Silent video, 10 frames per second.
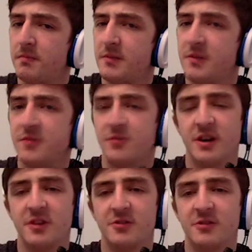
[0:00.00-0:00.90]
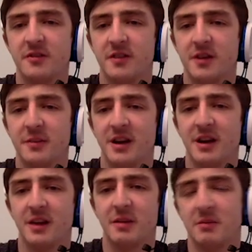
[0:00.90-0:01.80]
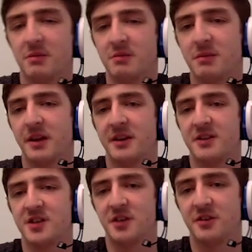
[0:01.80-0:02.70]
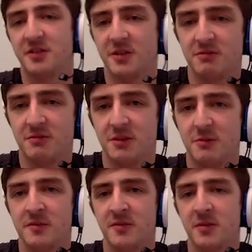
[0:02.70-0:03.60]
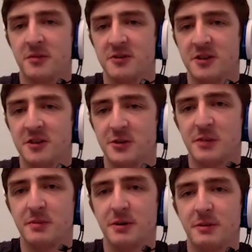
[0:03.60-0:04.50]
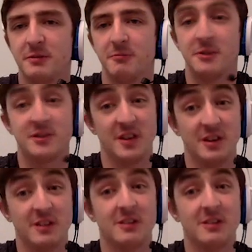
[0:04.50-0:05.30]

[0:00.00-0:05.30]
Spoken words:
Strange underfarm there. I mean, he had a shield, so no reason for him not to use it, but risky.